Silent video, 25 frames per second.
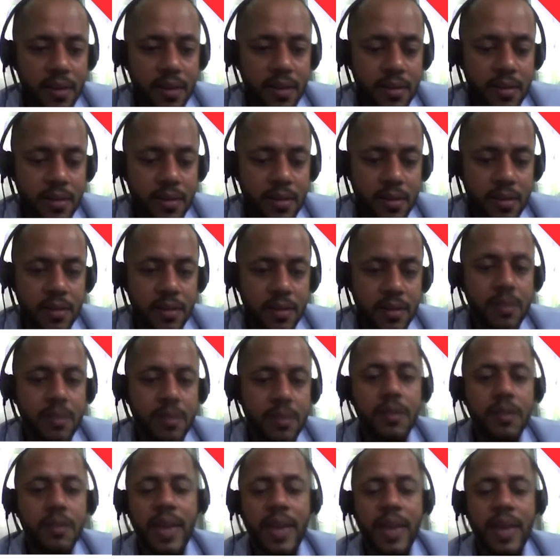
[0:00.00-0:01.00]
the
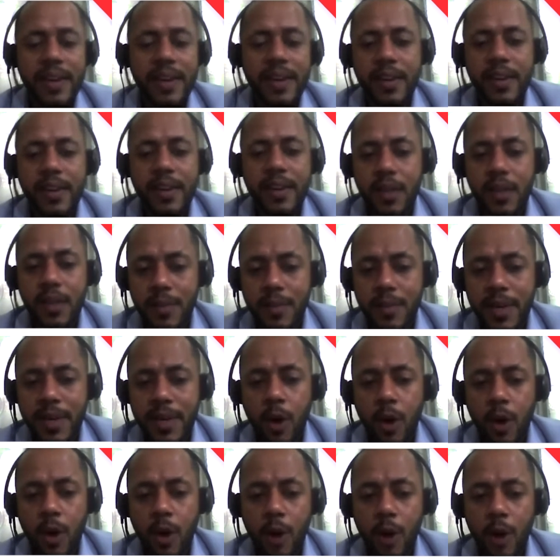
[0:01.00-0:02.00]
Canadian government
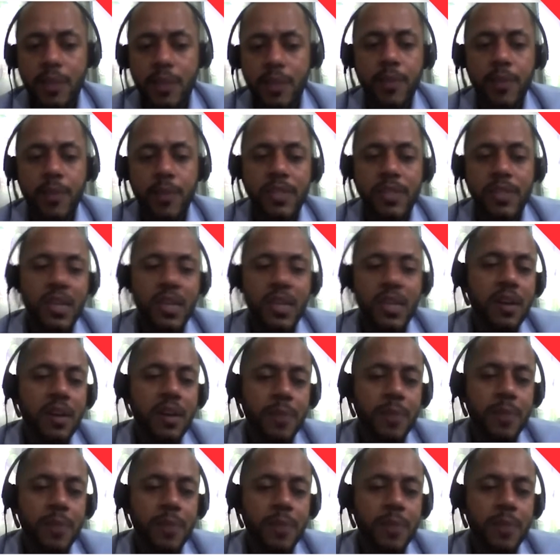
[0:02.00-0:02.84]
or the provincial government